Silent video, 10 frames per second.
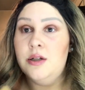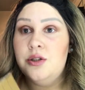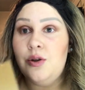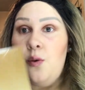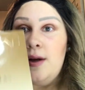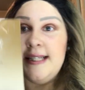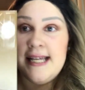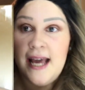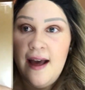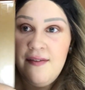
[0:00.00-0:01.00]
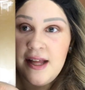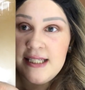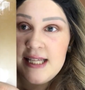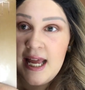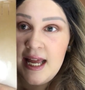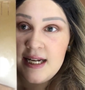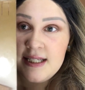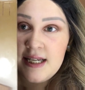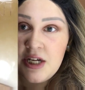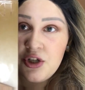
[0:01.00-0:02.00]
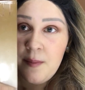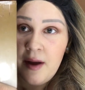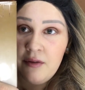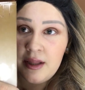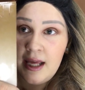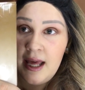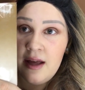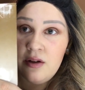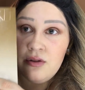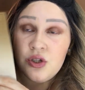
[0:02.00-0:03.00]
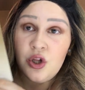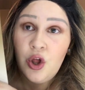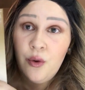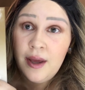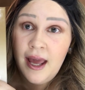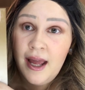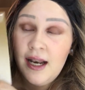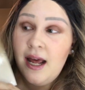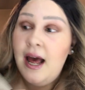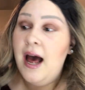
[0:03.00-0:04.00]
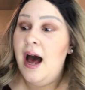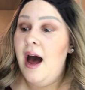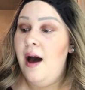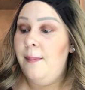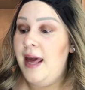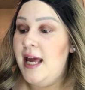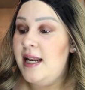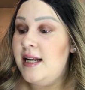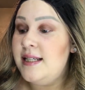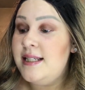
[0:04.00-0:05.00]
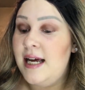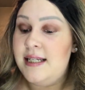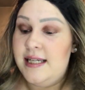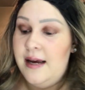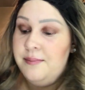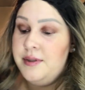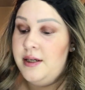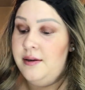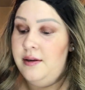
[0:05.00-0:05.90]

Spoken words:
So once again, that's the Anastasia Beverly Hills Glow Kit in Sundipped.